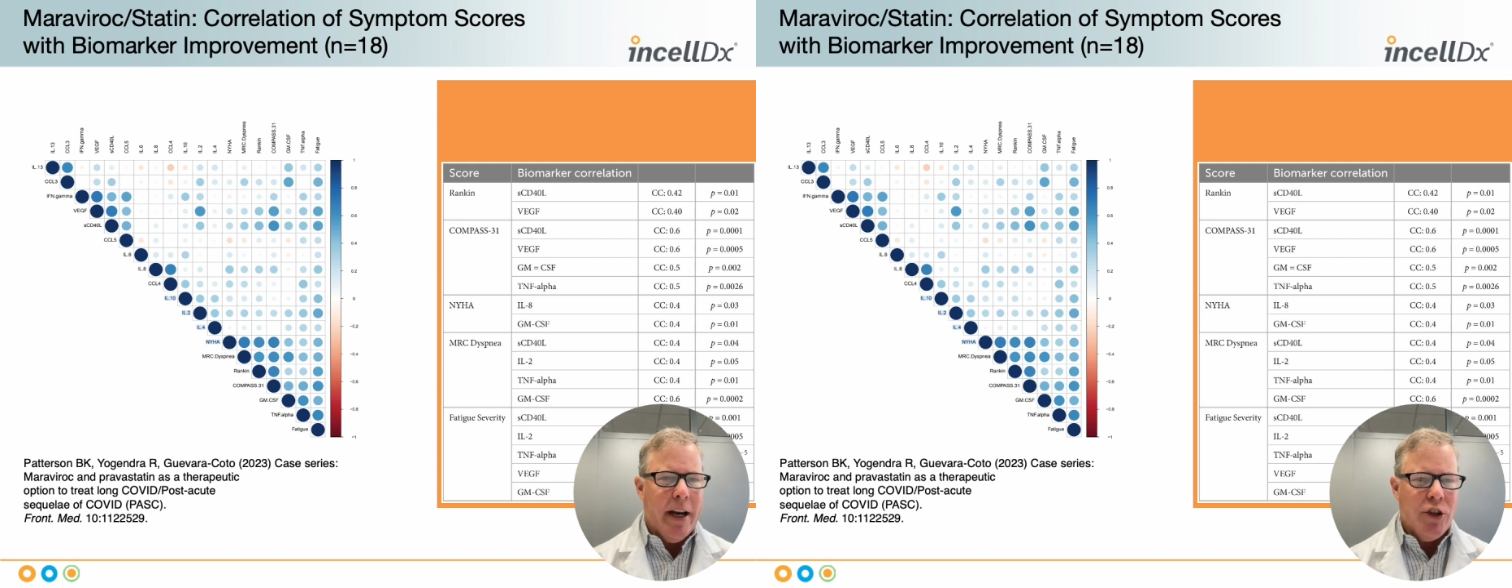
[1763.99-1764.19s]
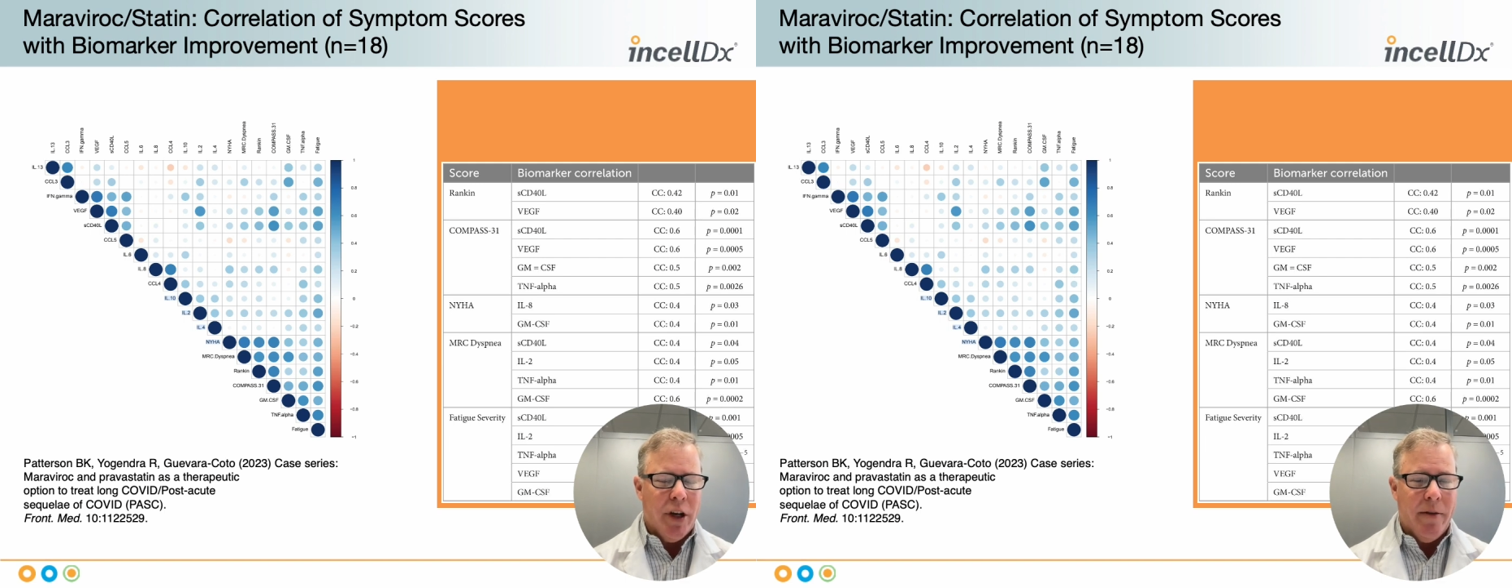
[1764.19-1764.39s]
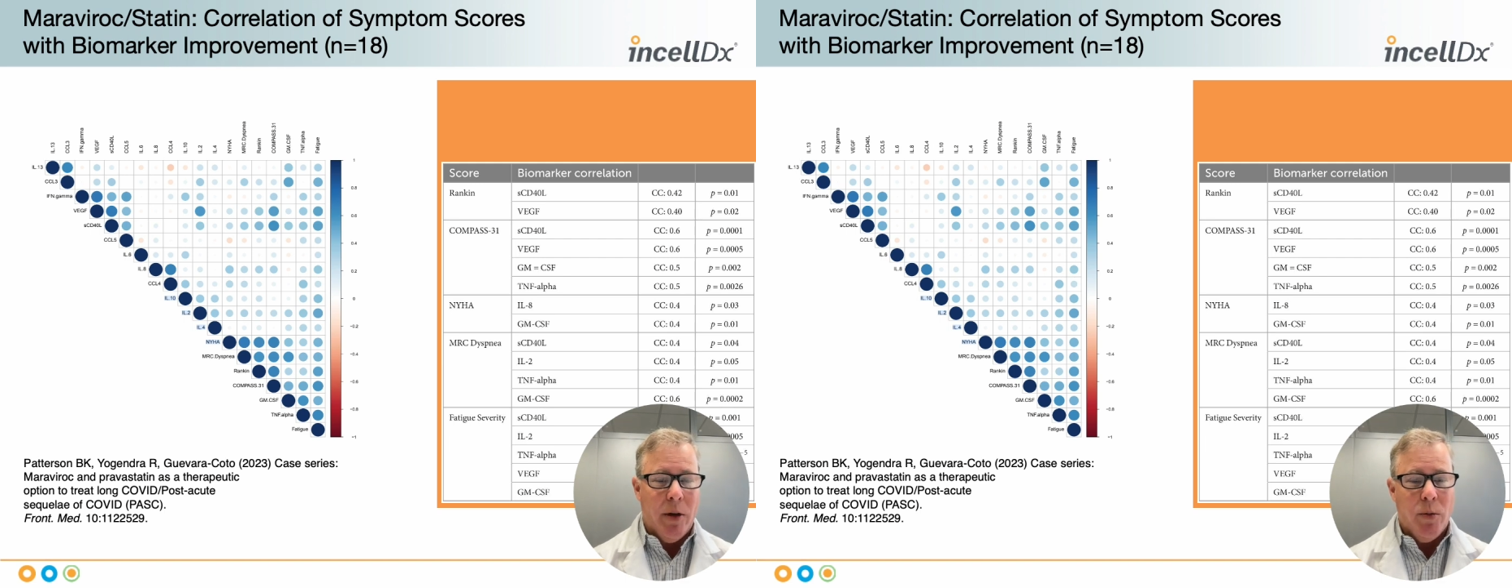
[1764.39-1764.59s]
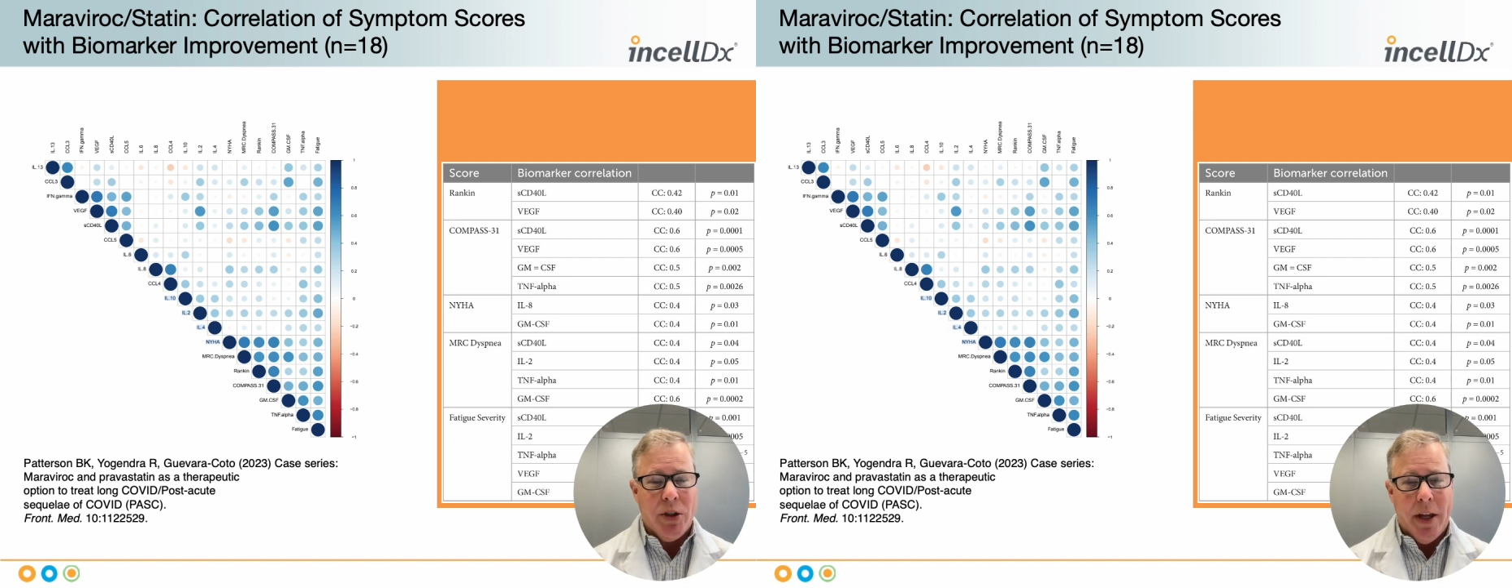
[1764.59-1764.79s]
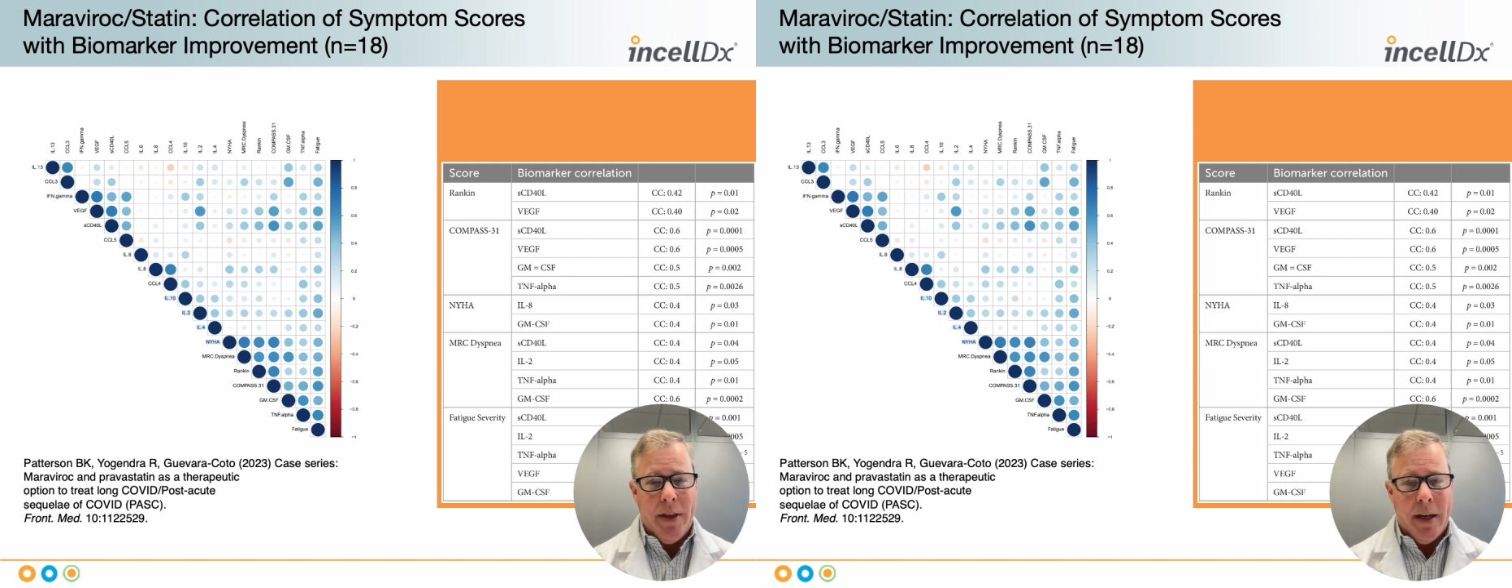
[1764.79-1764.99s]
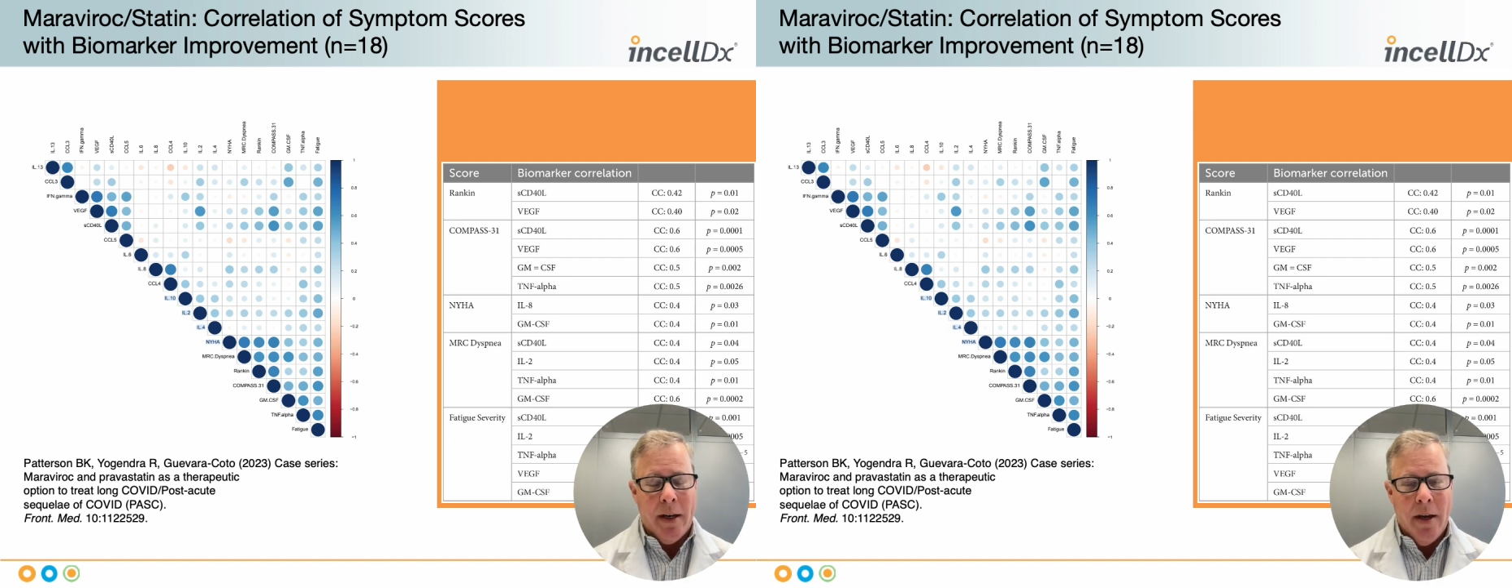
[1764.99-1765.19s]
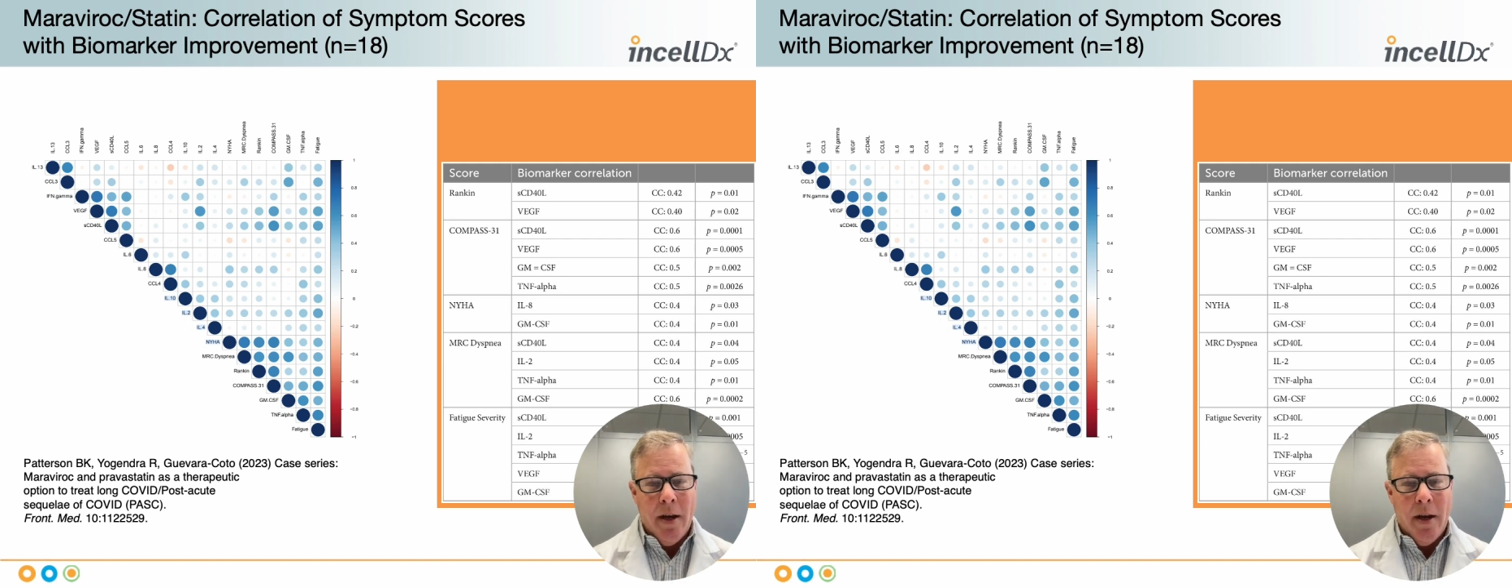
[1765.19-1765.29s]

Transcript: HIV, which I think,